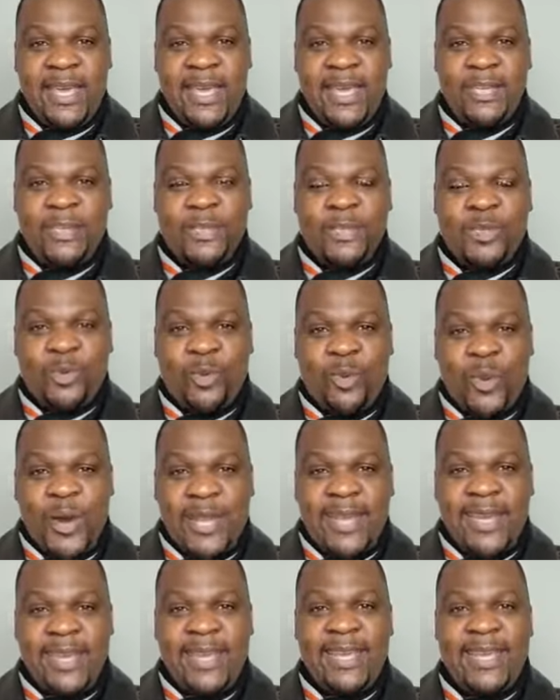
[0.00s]
in
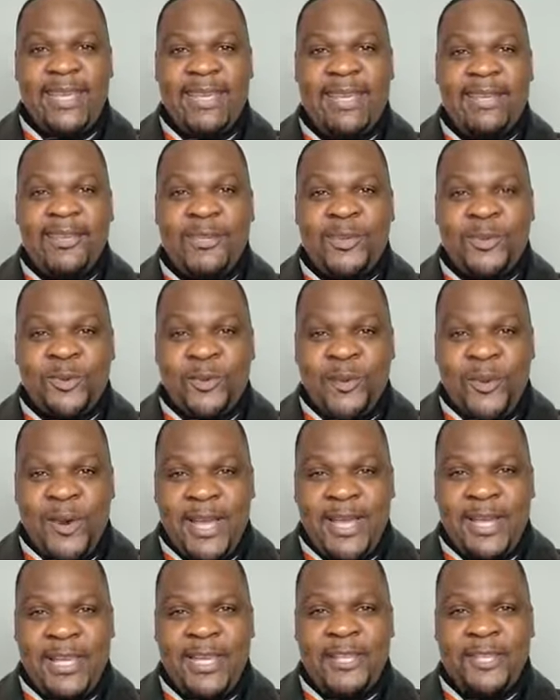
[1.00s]

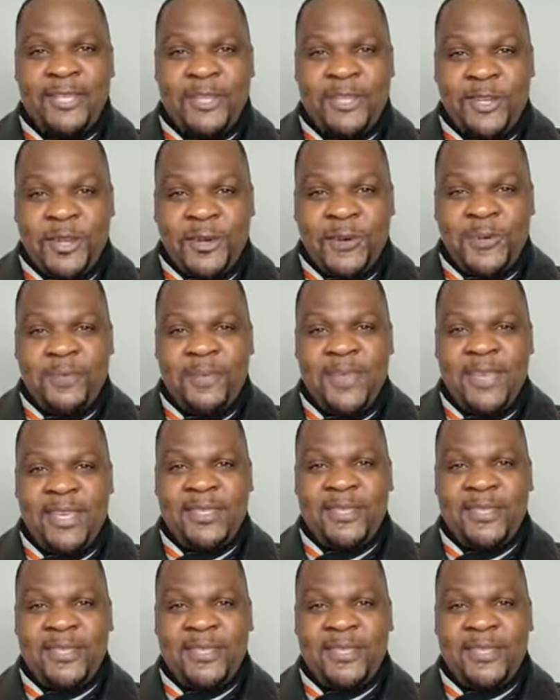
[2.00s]
2022.